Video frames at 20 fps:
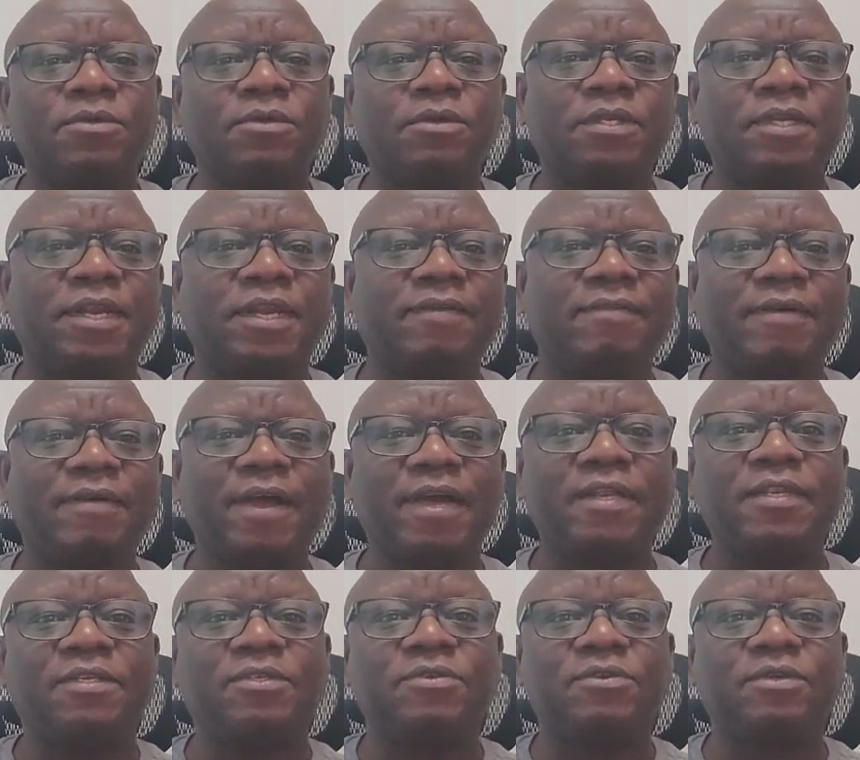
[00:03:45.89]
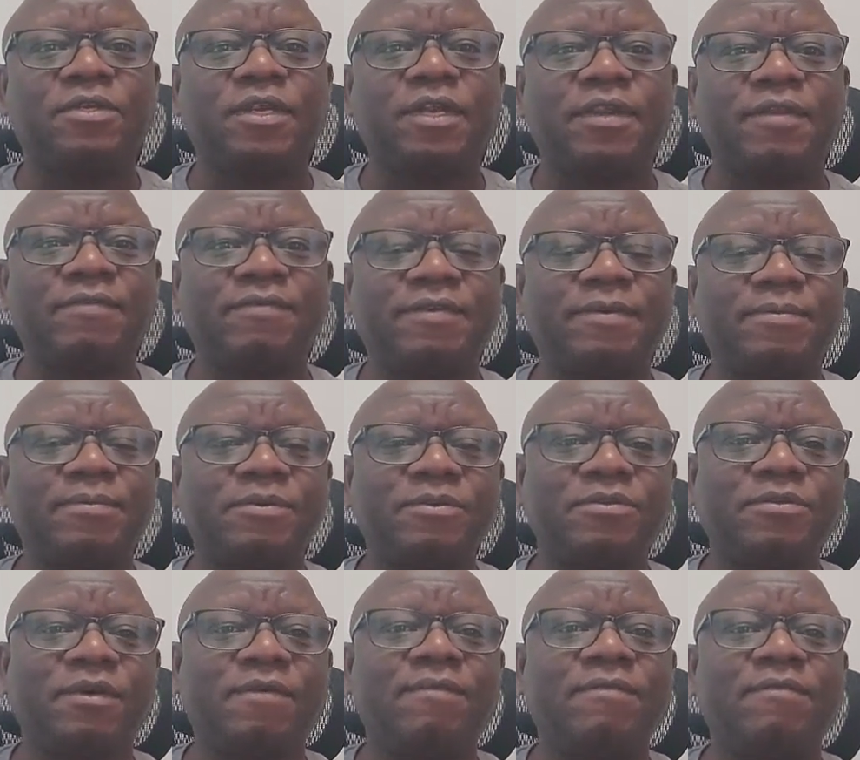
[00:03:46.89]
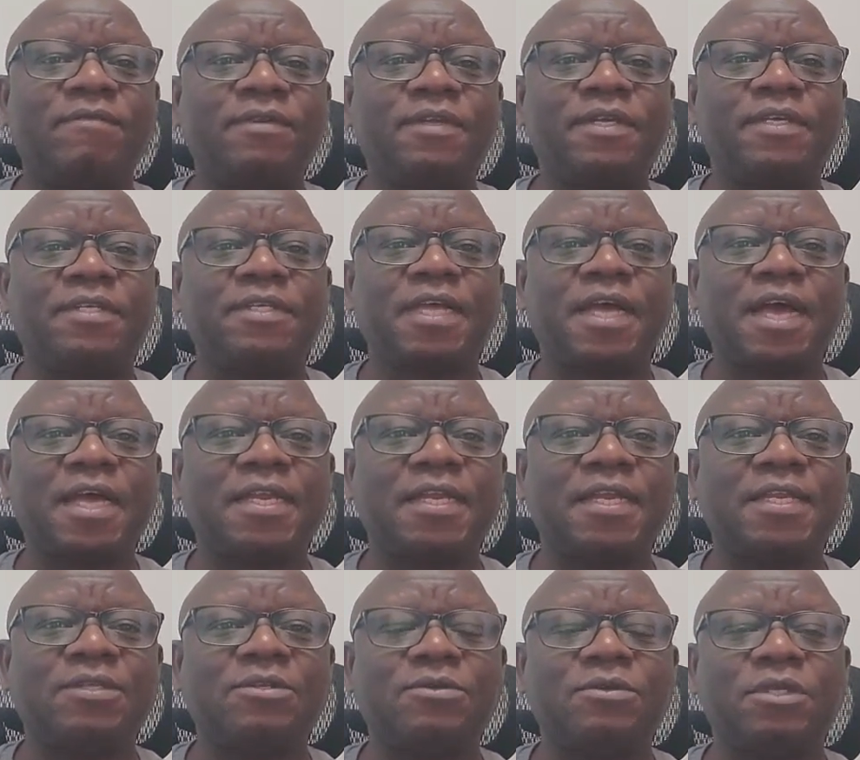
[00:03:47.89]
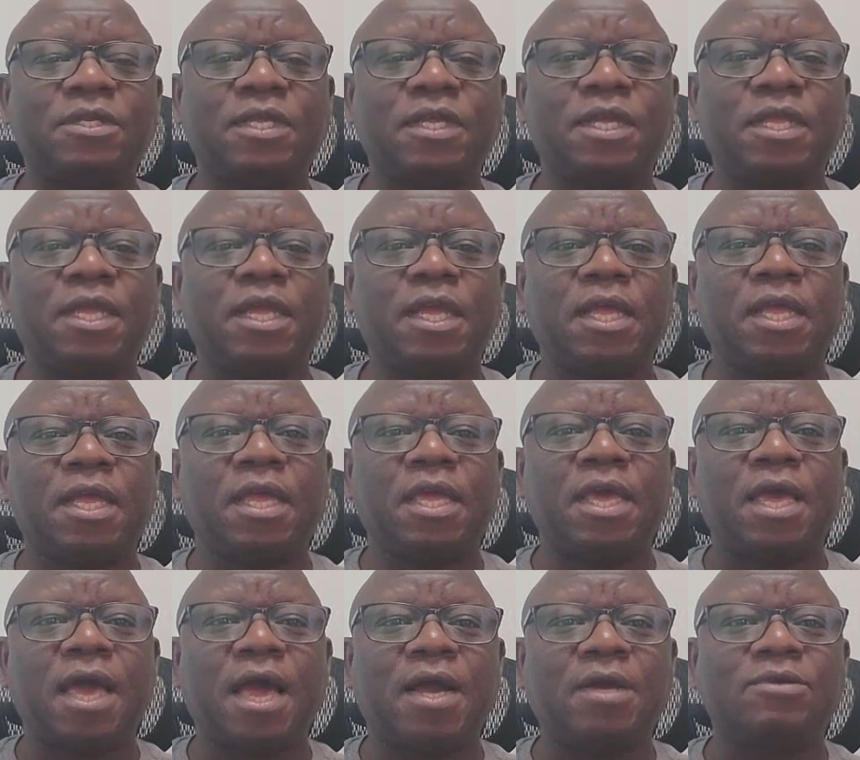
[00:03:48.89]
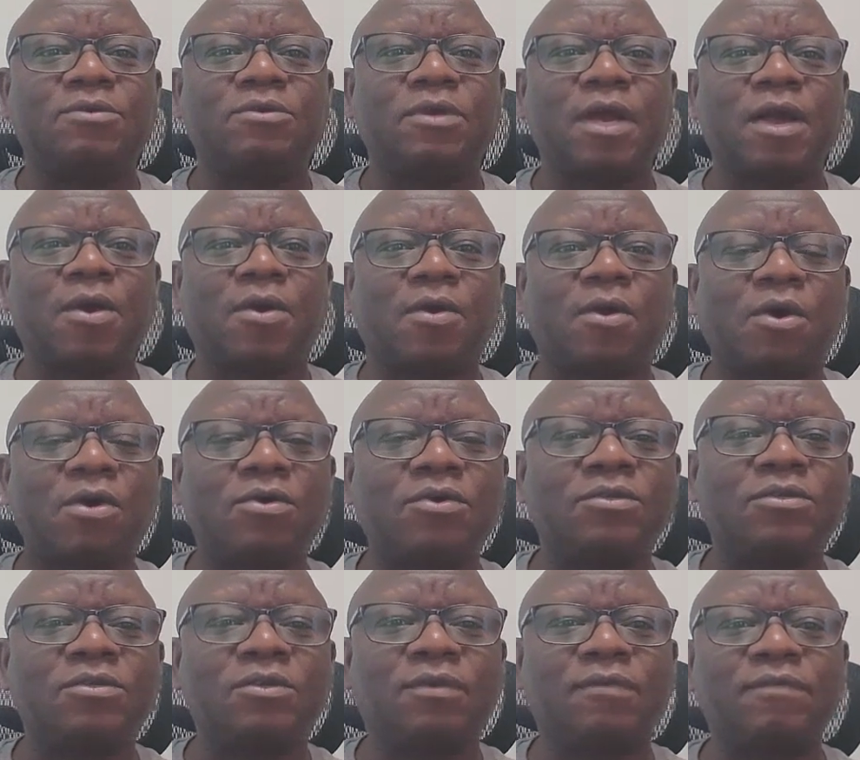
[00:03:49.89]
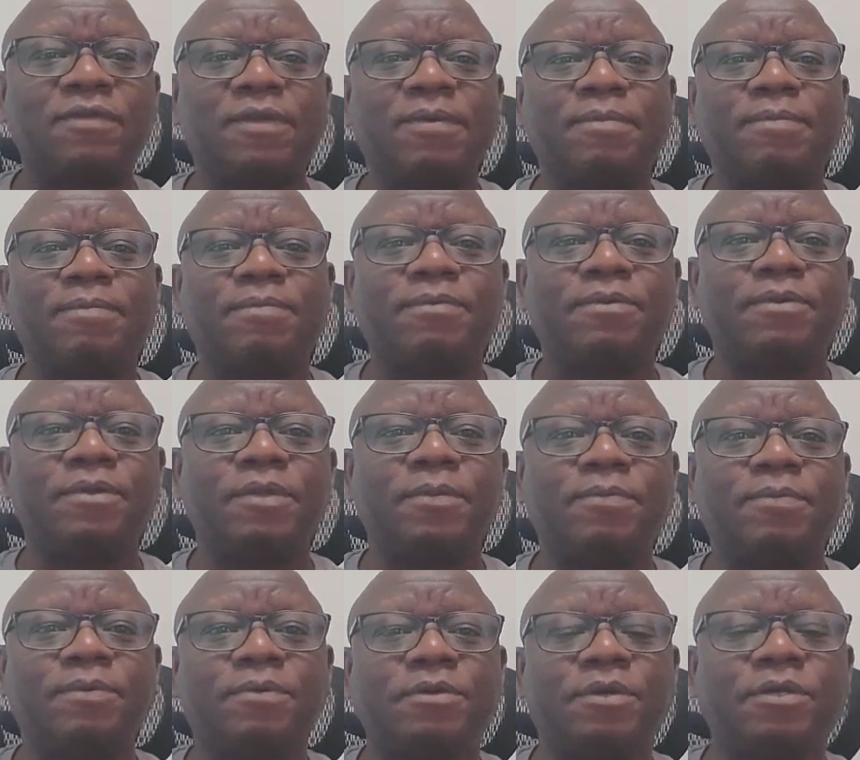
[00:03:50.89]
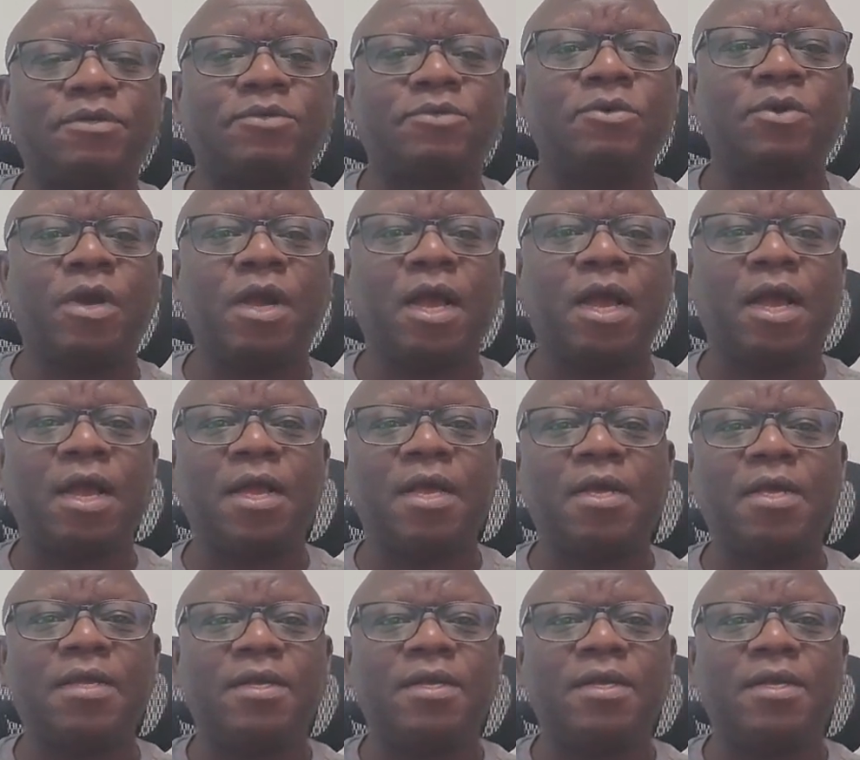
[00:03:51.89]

deliver it. So delivery most often is added to the actual cost of the product you are